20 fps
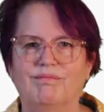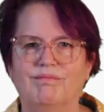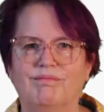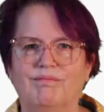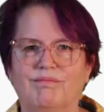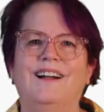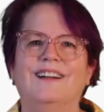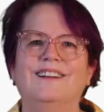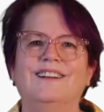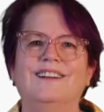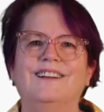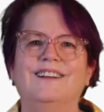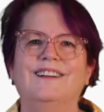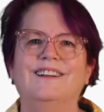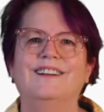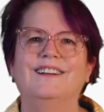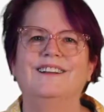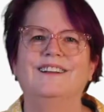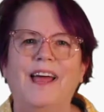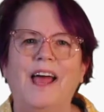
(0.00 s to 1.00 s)
Hello,
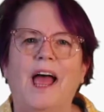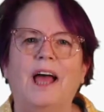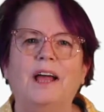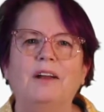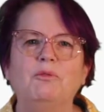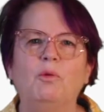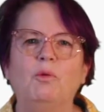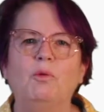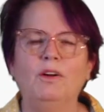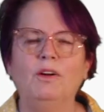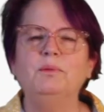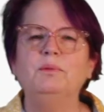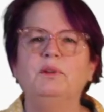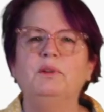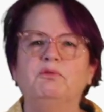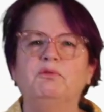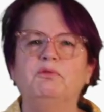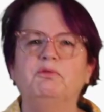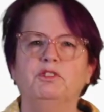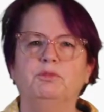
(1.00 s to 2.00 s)
and welcome to
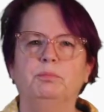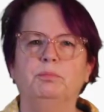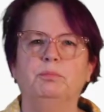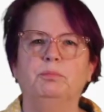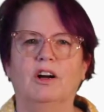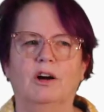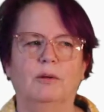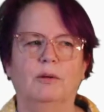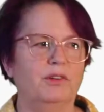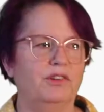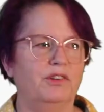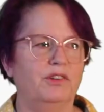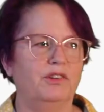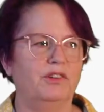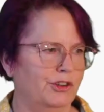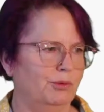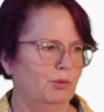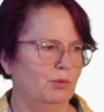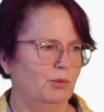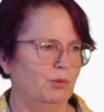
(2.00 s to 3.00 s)
Freshman Composition
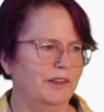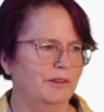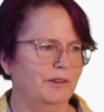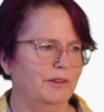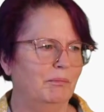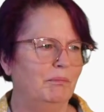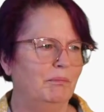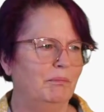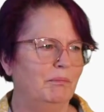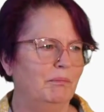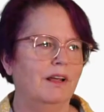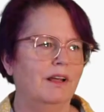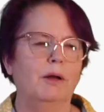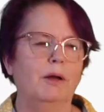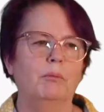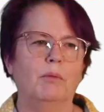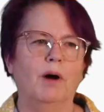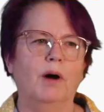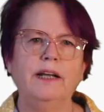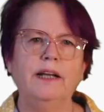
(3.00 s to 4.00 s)
1.
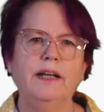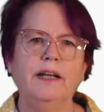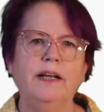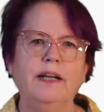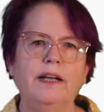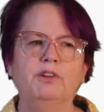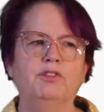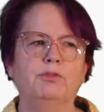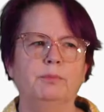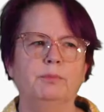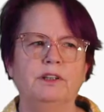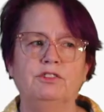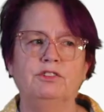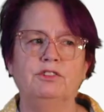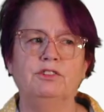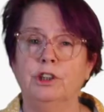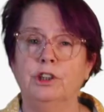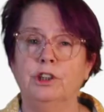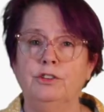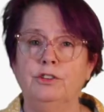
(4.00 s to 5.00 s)
My name is Ms.
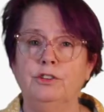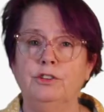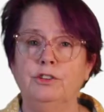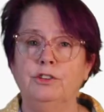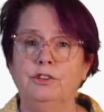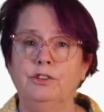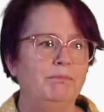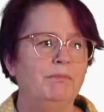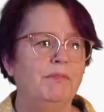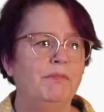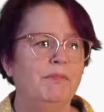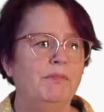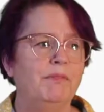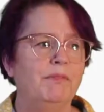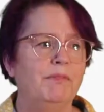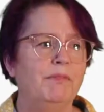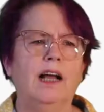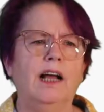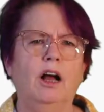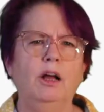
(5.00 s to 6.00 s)
Jensen, and
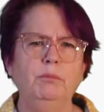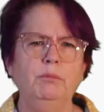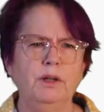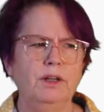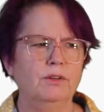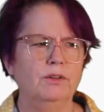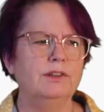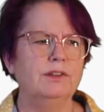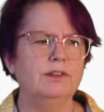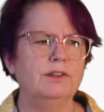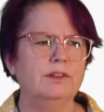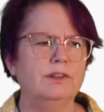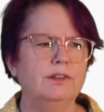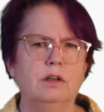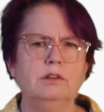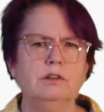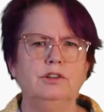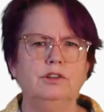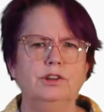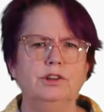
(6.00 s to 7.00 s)
I'm here to talk
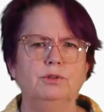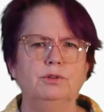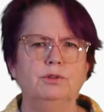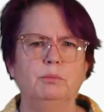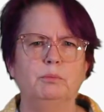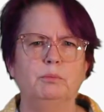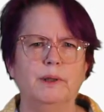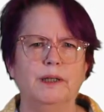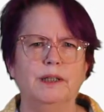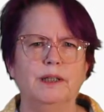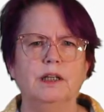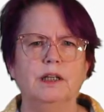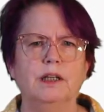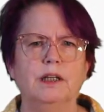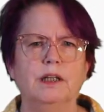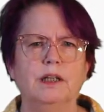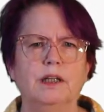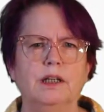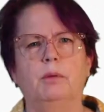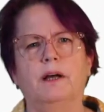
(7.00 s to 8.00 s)
to you a bit
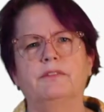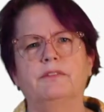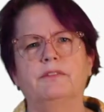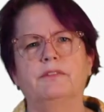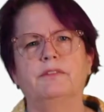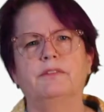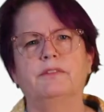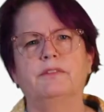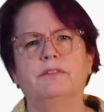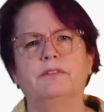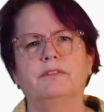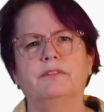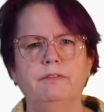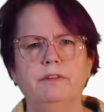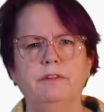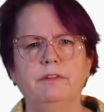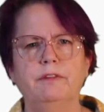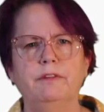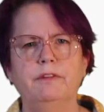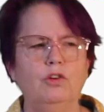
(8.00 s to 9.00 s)
about the nature of
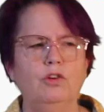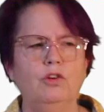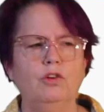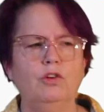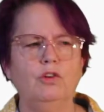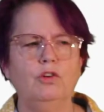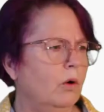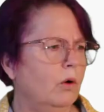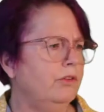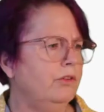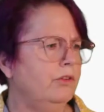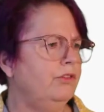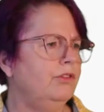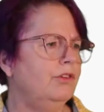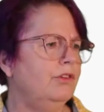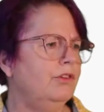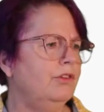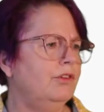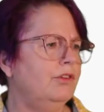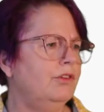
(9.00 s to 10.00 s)
this course,
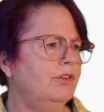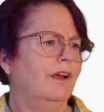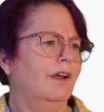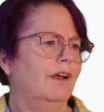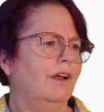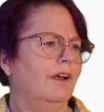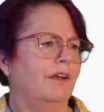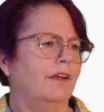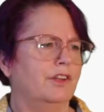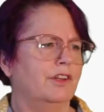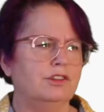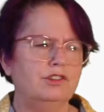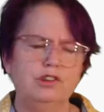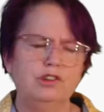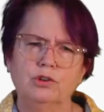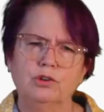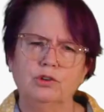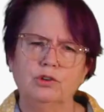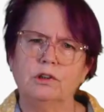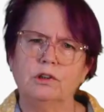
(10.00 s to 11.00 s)
this
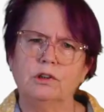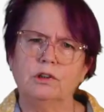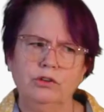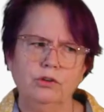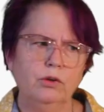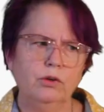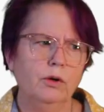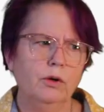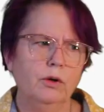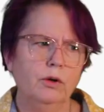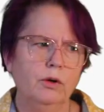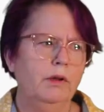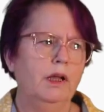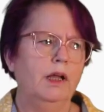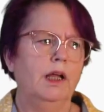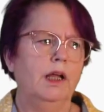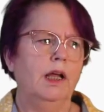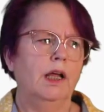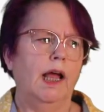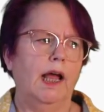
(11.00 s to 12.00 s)
short term,
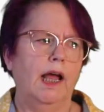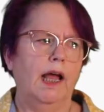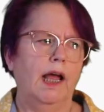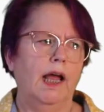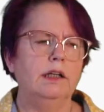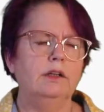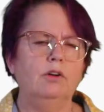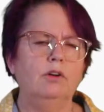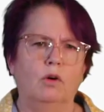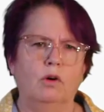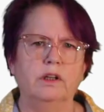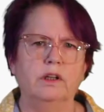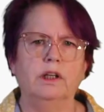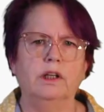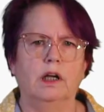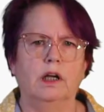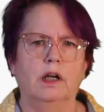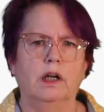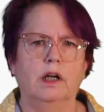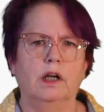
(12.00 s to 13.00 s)
and
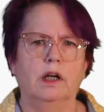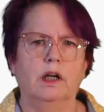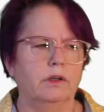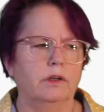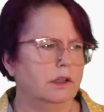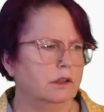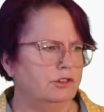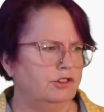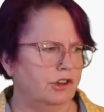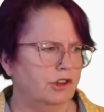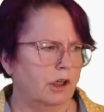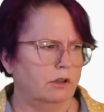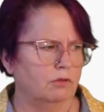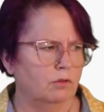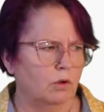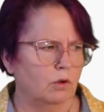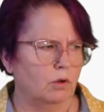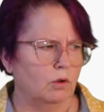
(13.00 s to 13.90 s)
online learning in general.